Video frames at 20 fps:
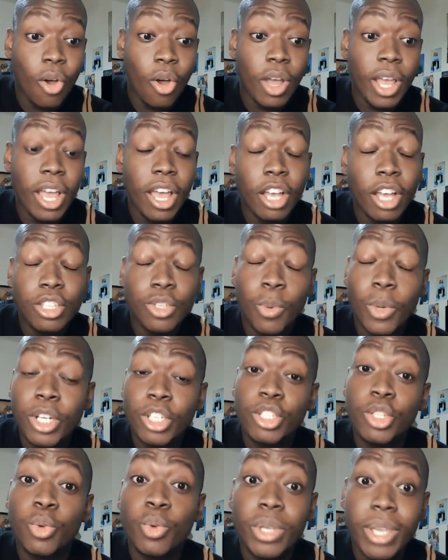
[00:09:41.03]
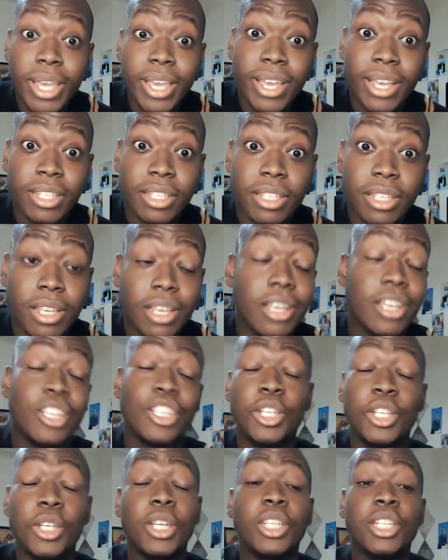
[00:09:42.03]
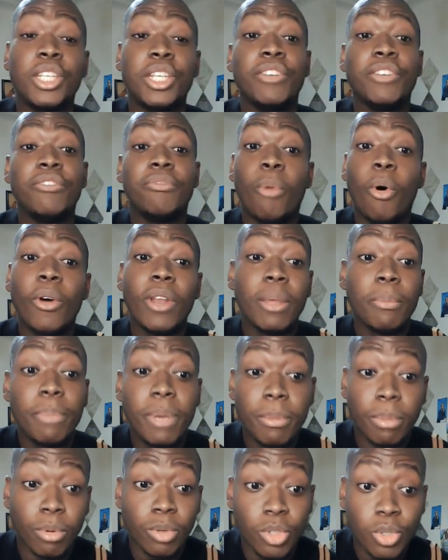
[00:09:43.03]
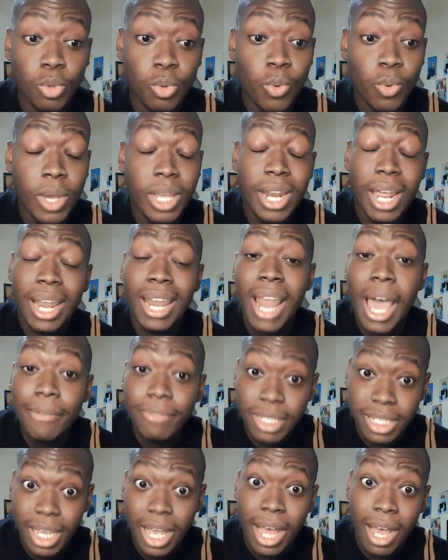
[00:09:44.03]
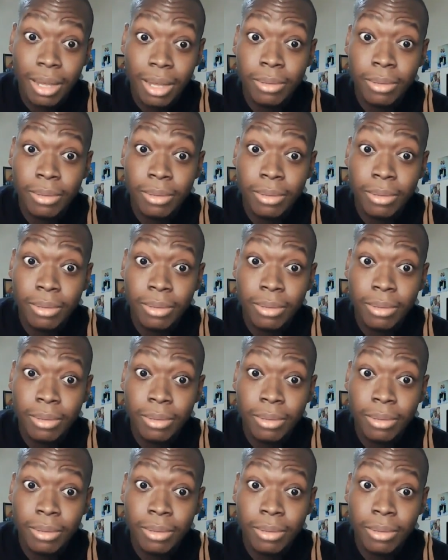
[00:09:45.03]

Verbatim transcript: In her 22 years, she achieved more than people do in a lifetime.